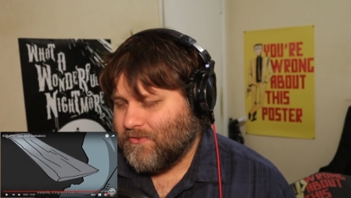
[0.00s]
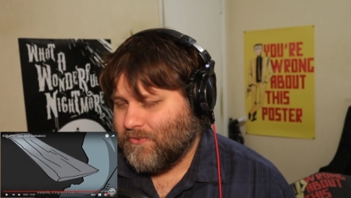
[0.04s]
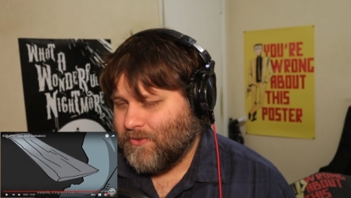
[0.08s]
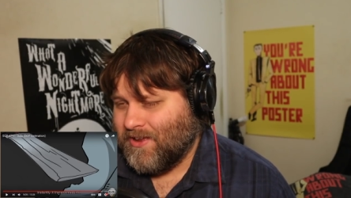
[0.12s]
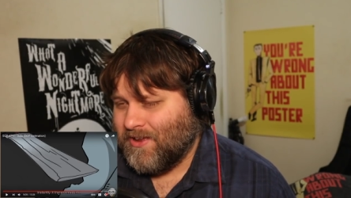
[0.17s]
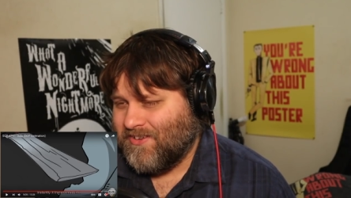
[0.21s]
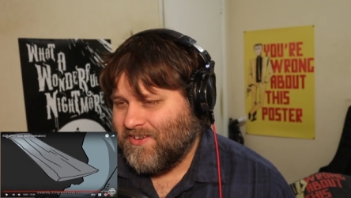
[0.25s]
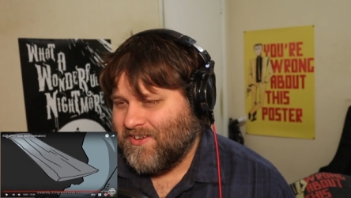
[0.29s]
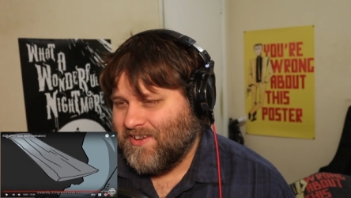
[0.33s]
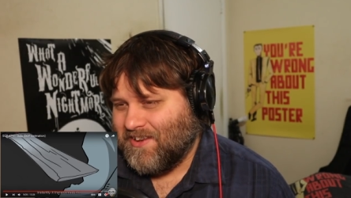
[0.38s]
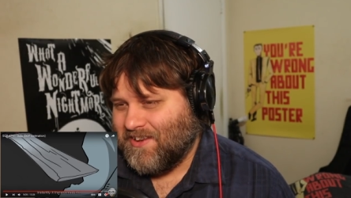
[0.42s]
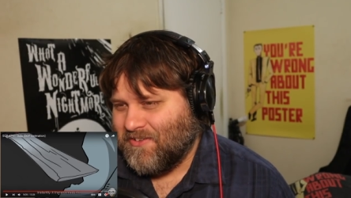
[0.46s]

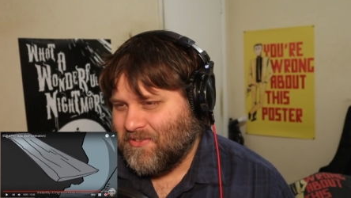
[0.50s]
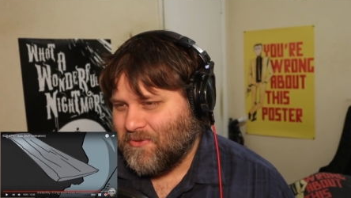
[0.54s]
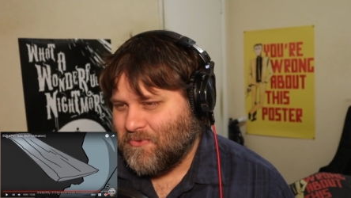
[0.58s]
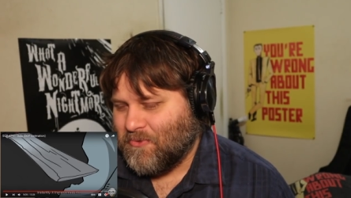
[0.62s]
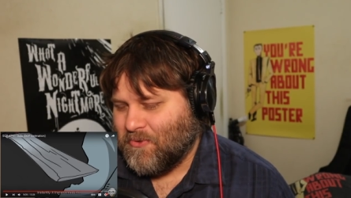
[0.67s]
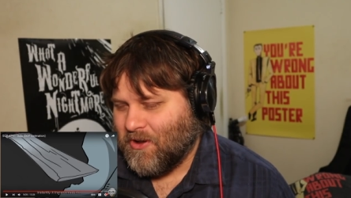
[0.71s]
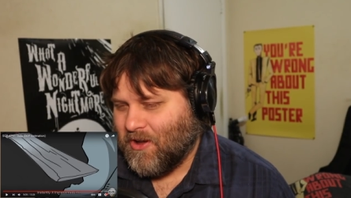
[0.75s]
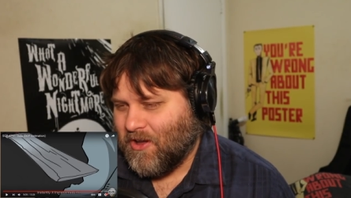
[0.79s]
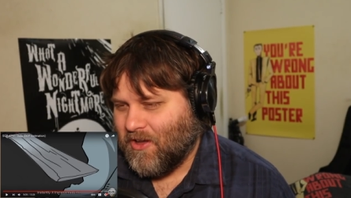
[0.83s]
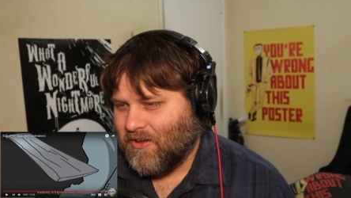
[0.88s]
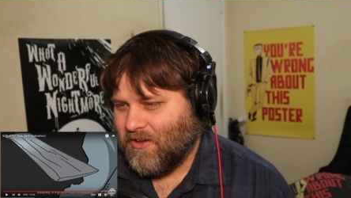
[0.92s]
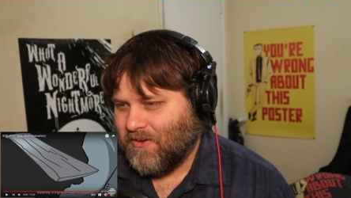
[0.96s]
reaching into the
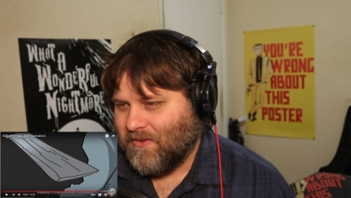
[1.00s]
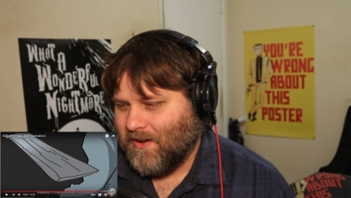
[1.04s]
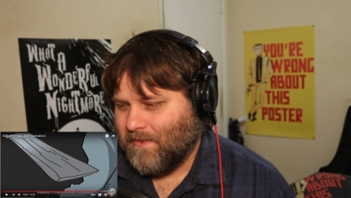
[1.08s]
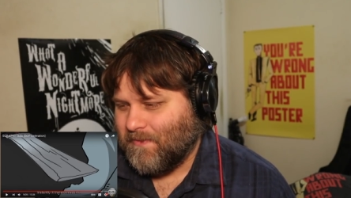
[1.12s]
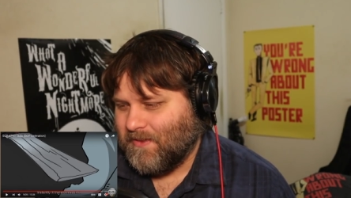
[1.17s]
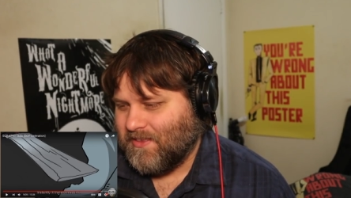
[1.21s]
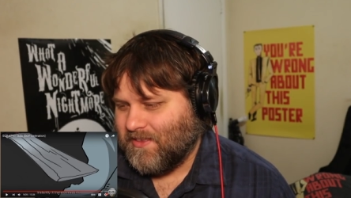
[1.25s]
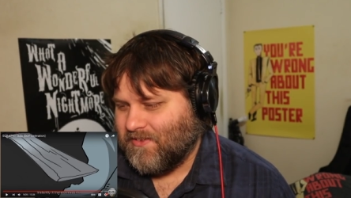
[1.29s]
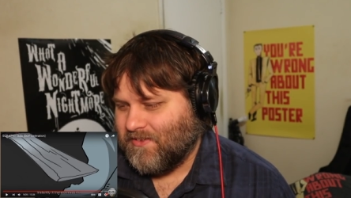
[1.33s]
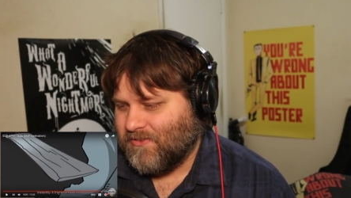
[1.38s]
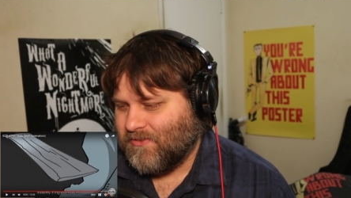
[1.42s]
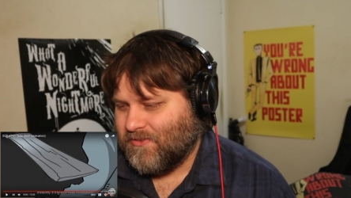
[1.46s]
wall and
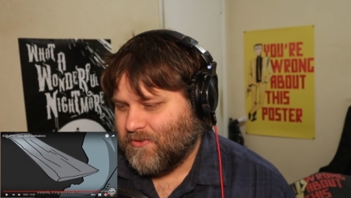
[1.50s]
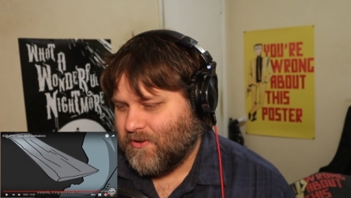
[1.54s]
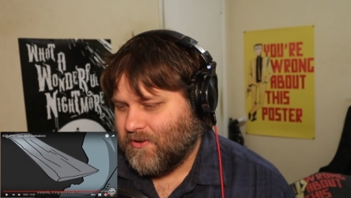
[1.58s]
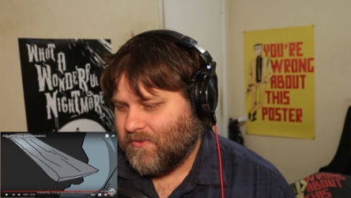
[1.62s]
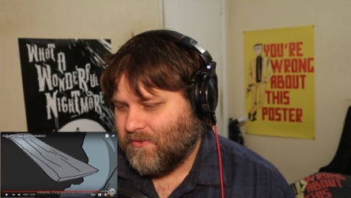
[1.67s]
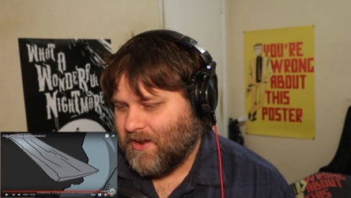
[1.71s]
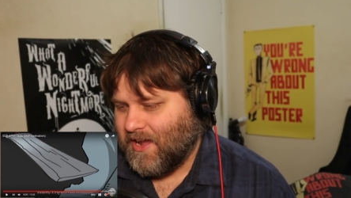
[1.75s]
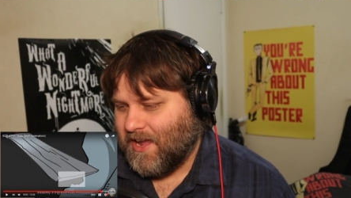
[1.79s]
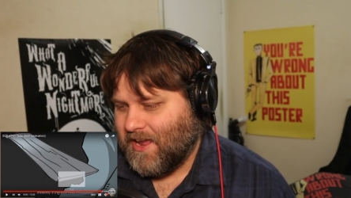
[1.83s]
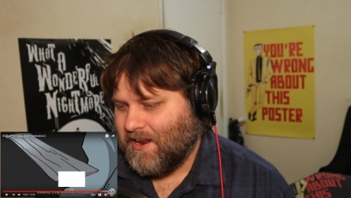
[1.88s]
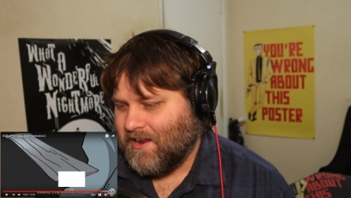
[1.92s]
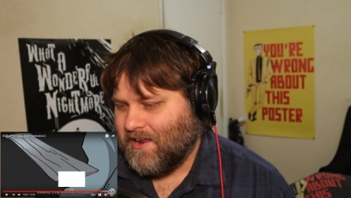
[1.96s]
grabbing the sword,
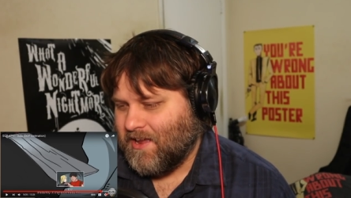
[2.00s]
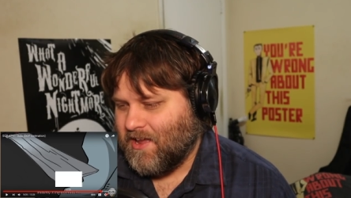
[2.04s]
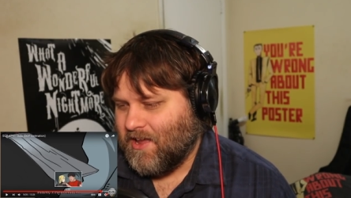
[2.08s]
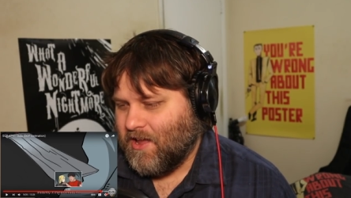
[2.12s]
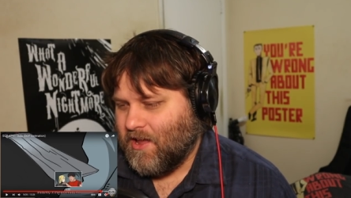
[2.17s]
right?